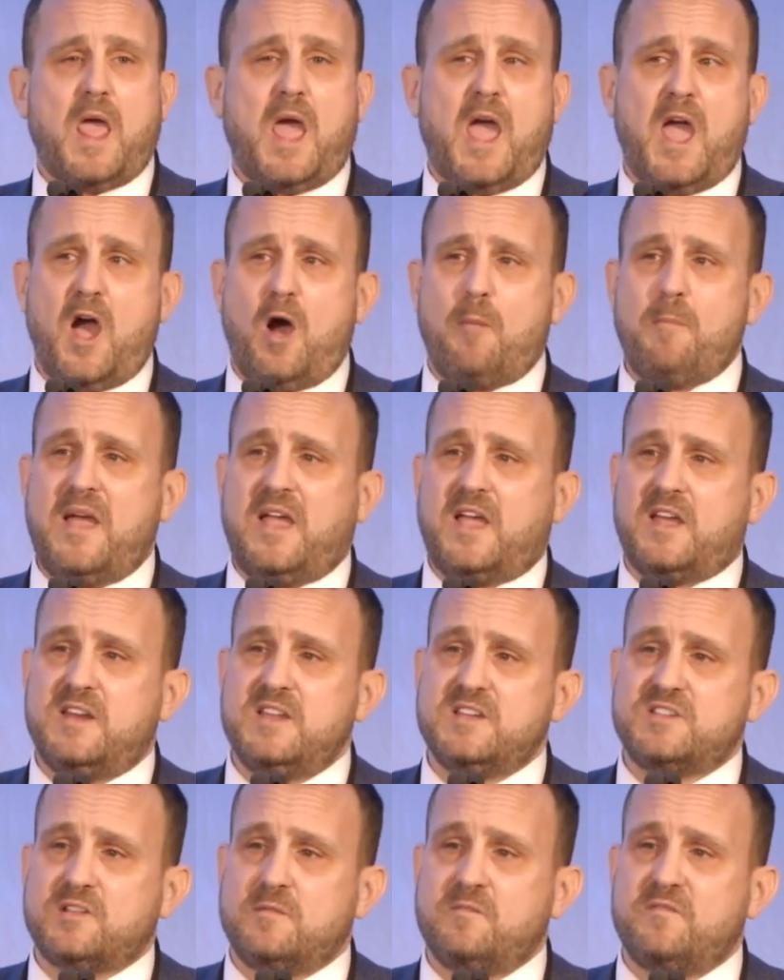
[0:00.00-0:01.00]
our
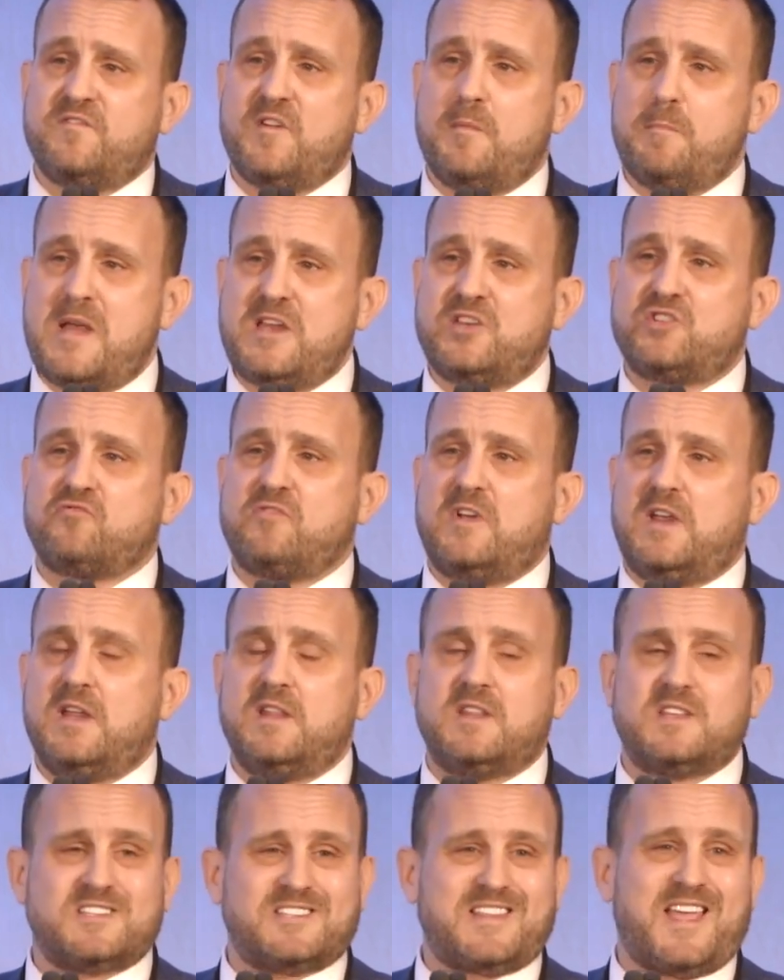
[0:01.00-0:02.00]
mechanism for
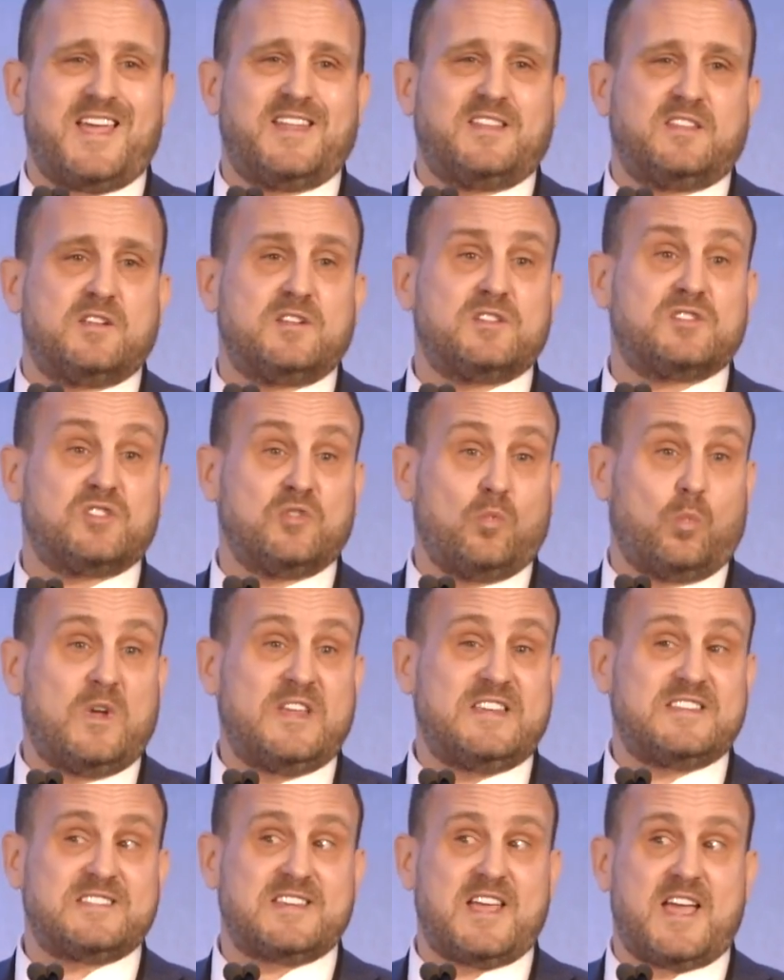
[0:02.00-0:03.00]
measuring the standards that
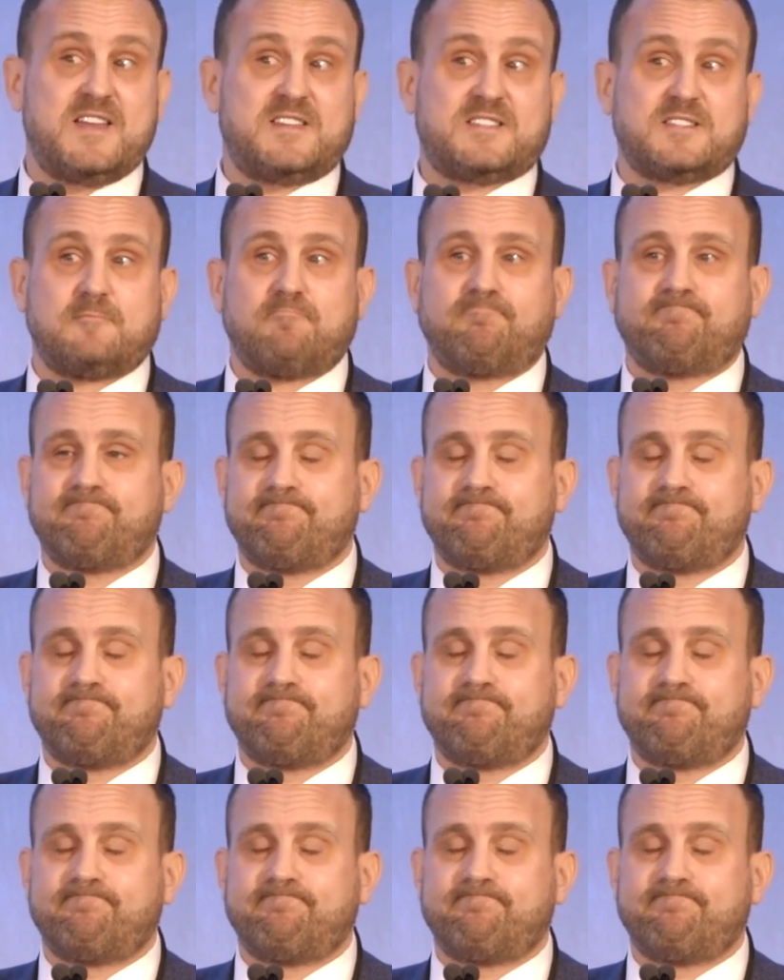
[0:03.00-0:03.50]
we set.